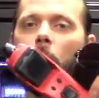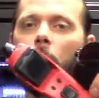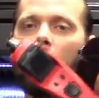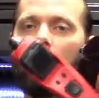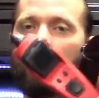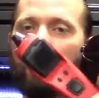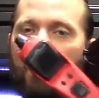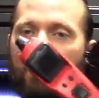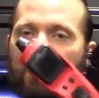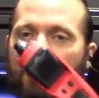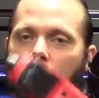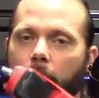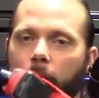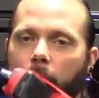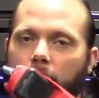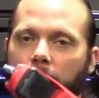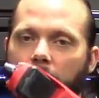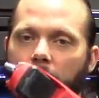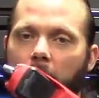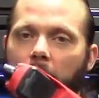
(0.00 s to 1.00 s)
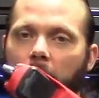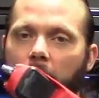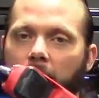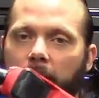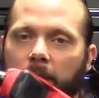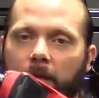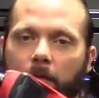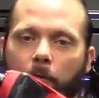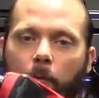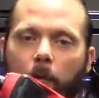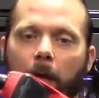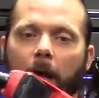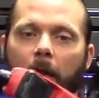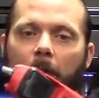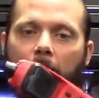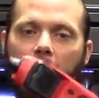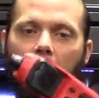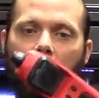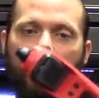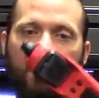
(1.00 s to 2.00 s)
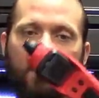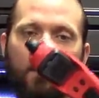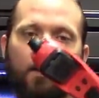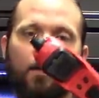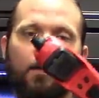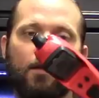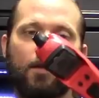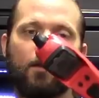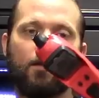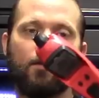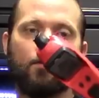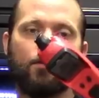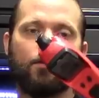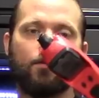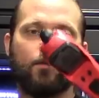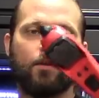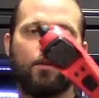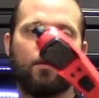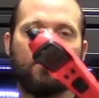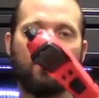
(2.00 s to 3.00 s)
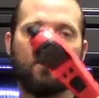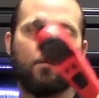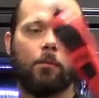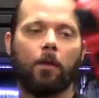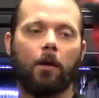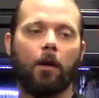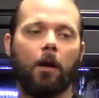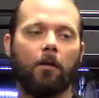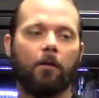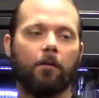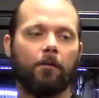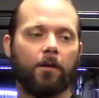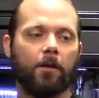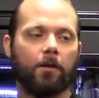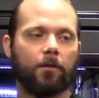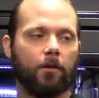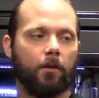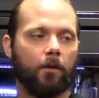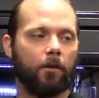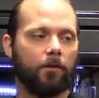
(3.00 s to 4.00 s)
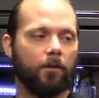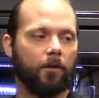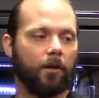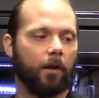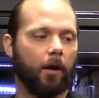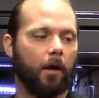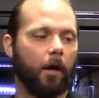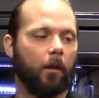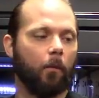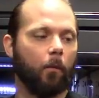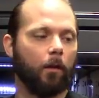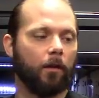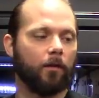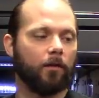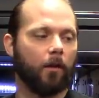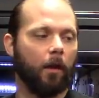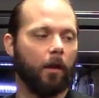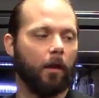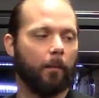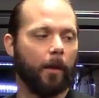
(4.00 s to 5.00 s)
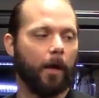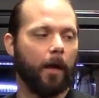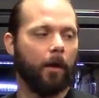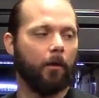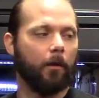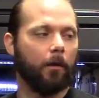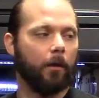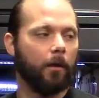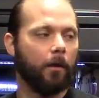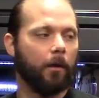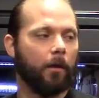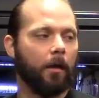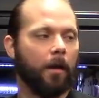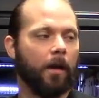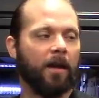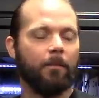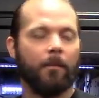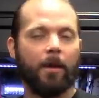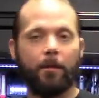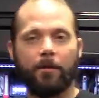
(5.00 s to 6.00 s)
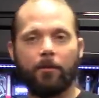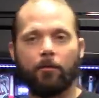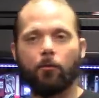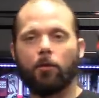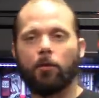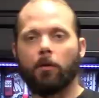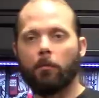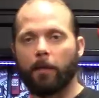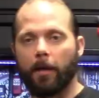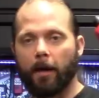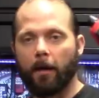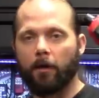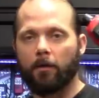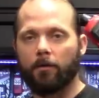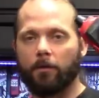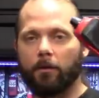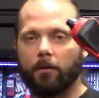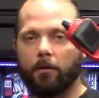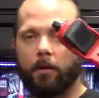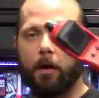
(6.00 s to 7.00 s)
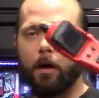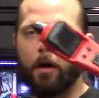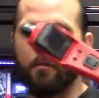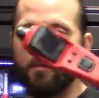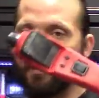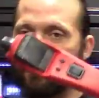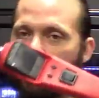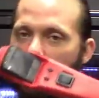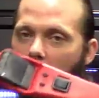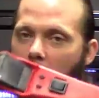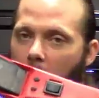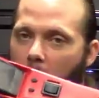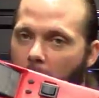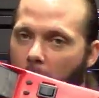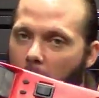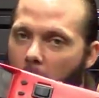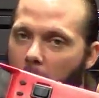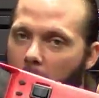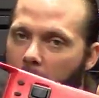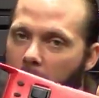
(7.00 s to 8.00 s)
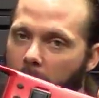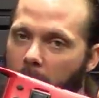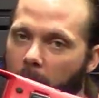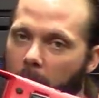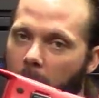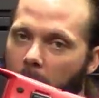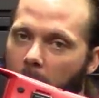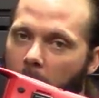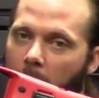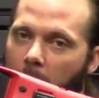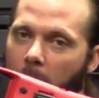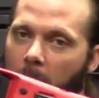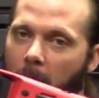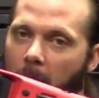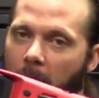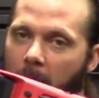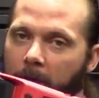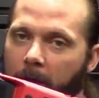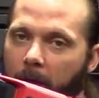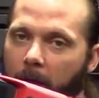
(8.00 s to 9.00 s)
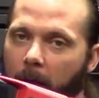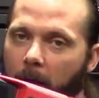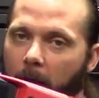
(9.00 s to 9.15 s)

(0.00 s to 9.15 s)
What I'll probably do is get this one out there, get used to it, see what all the features and what it's all about, and maybe do a comparison to all my Power Probes, and